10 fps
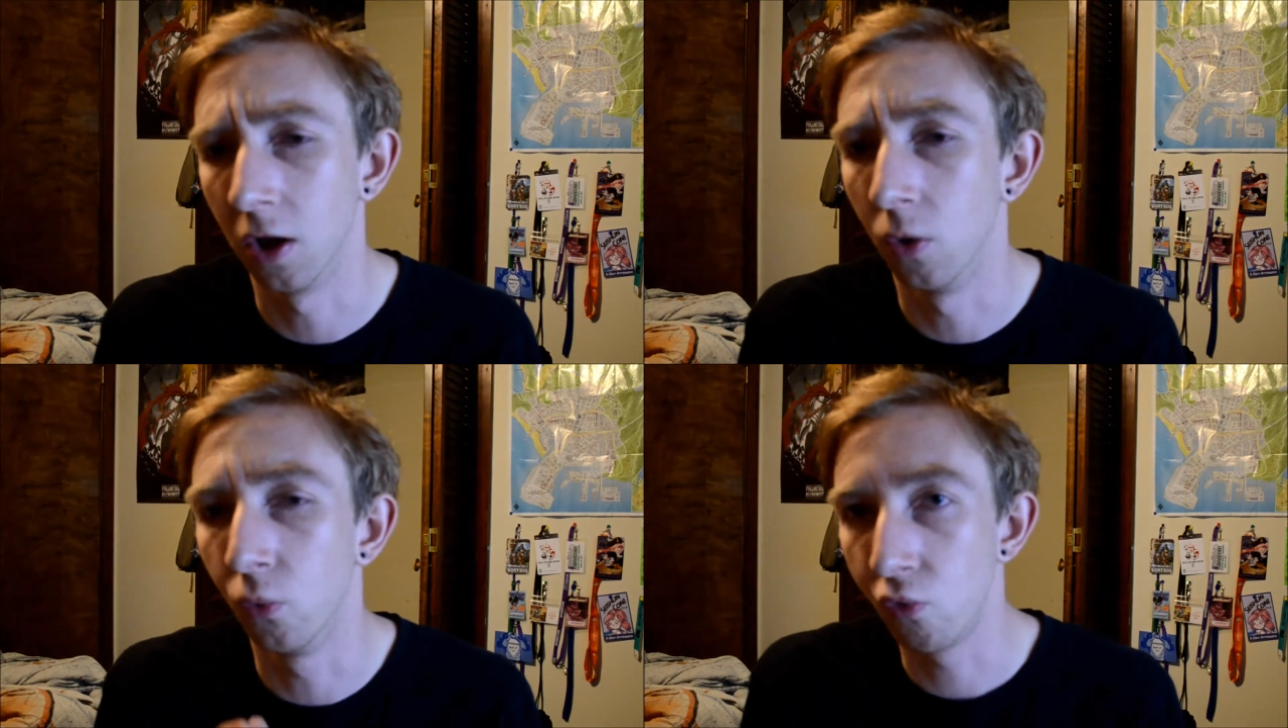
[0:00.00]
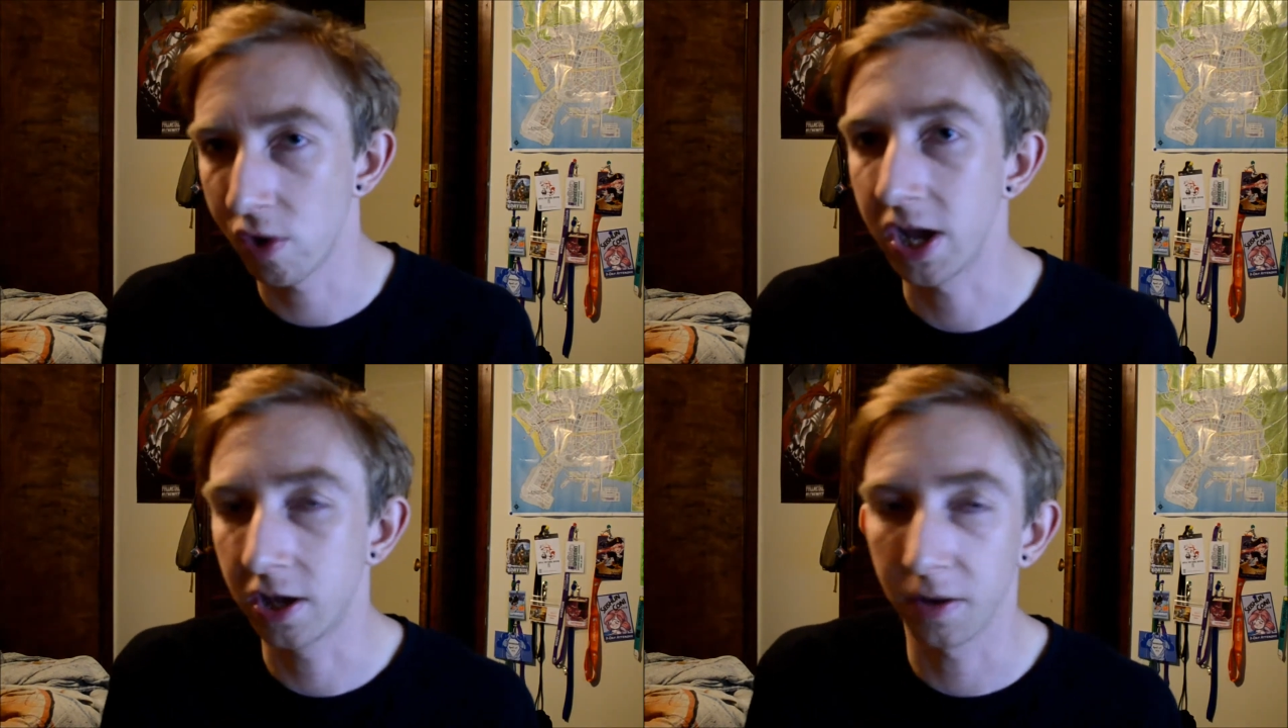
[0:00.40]
a
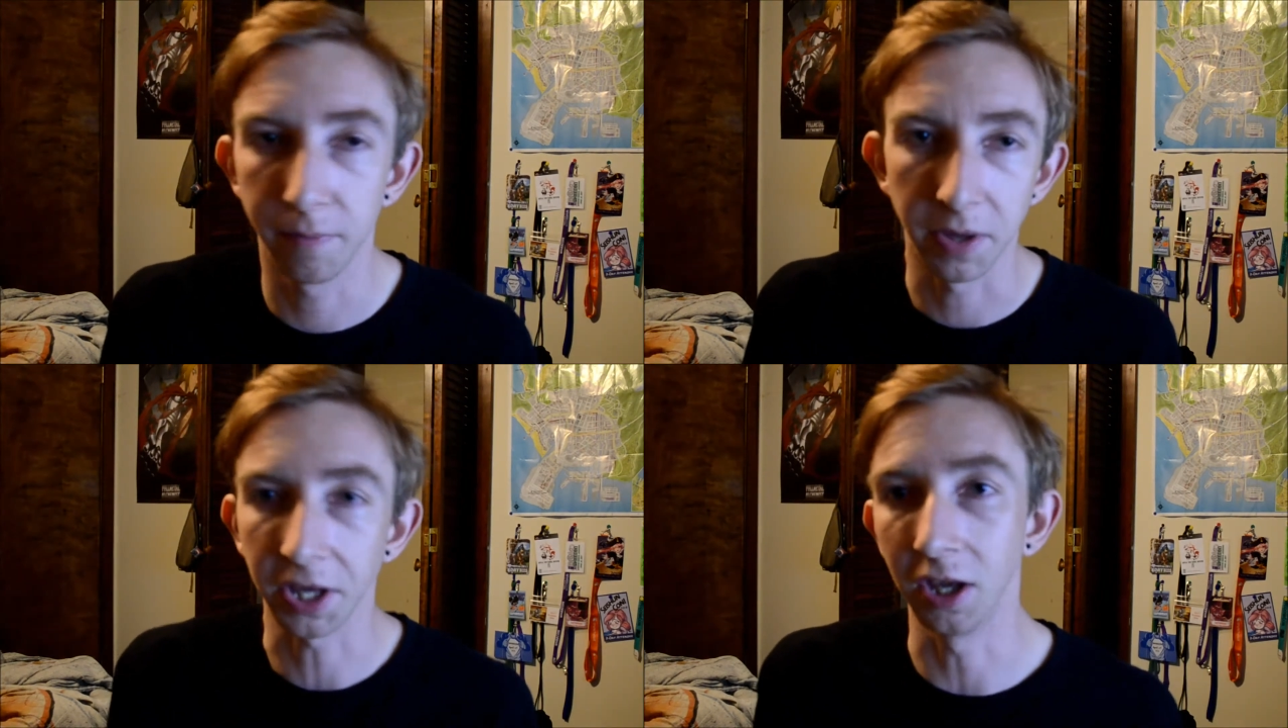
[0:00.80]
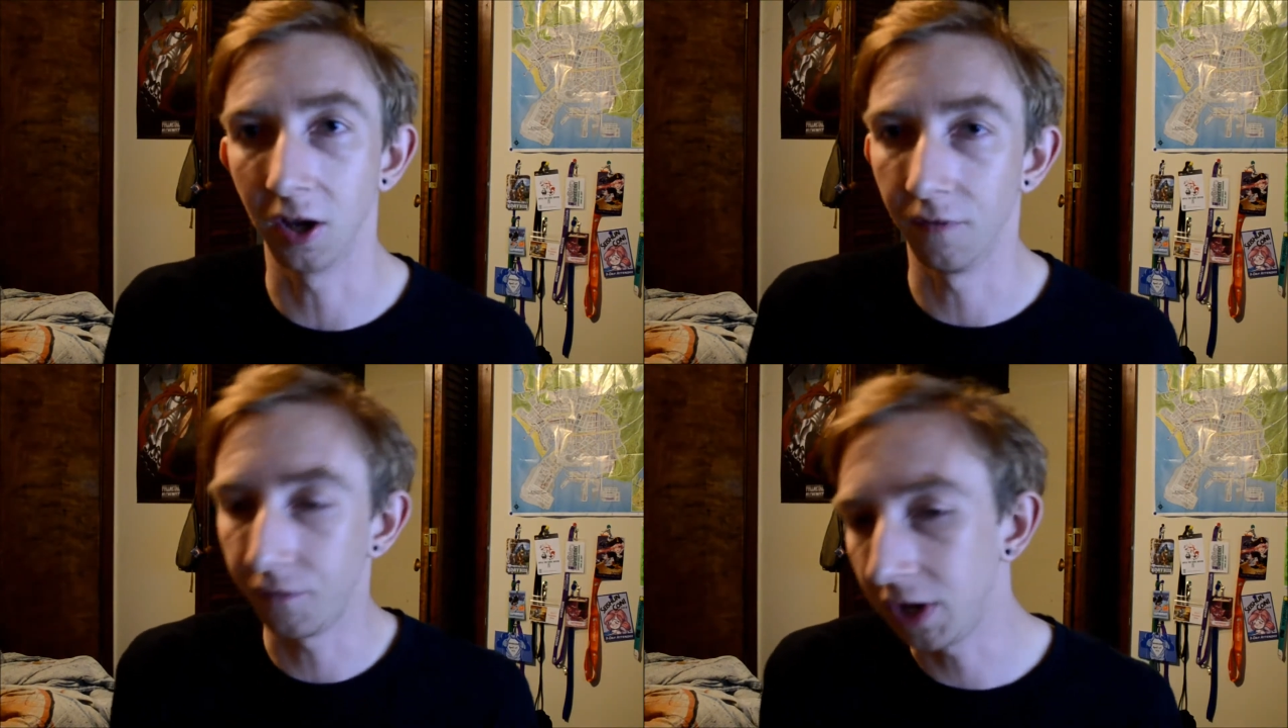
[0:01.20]
week
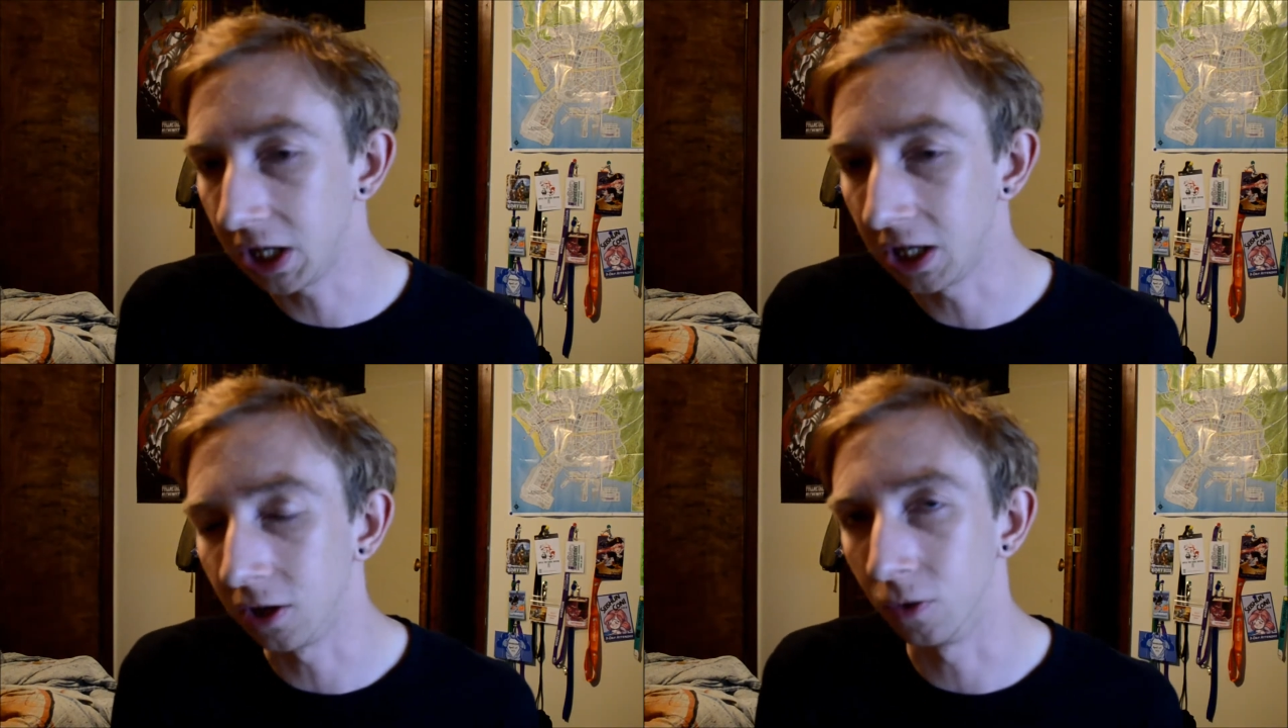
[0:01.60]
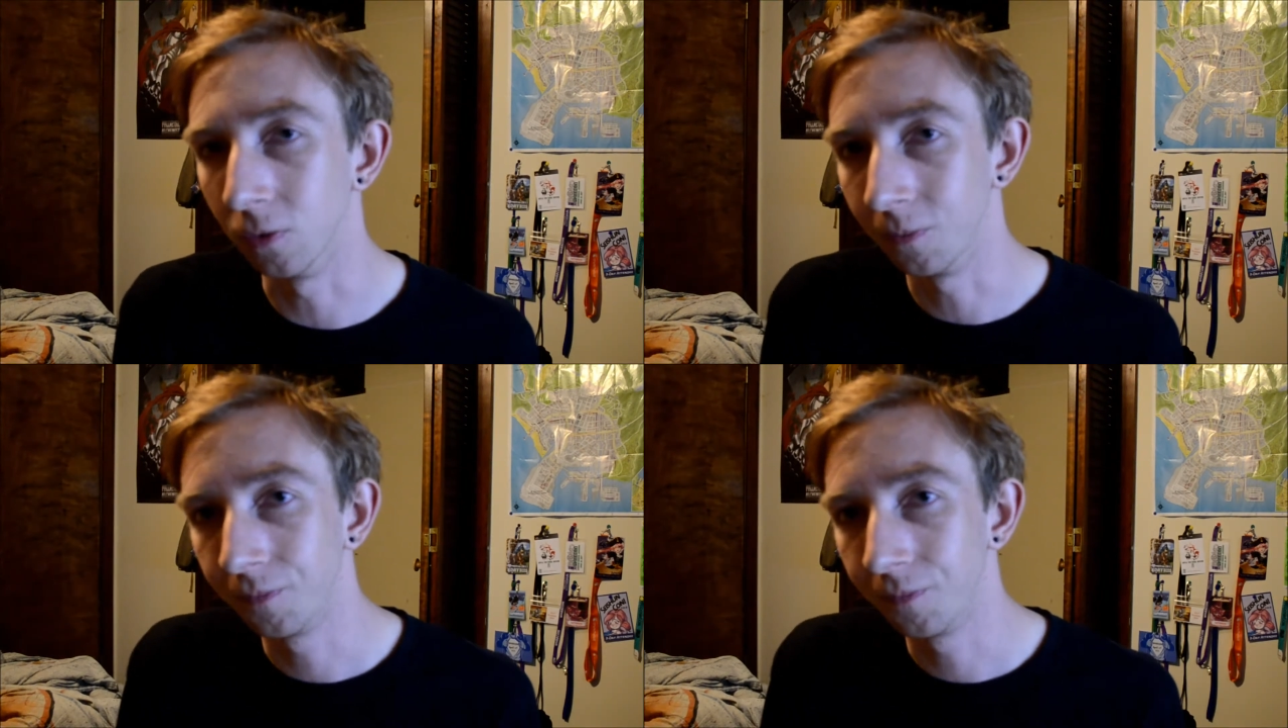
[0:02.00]
making a video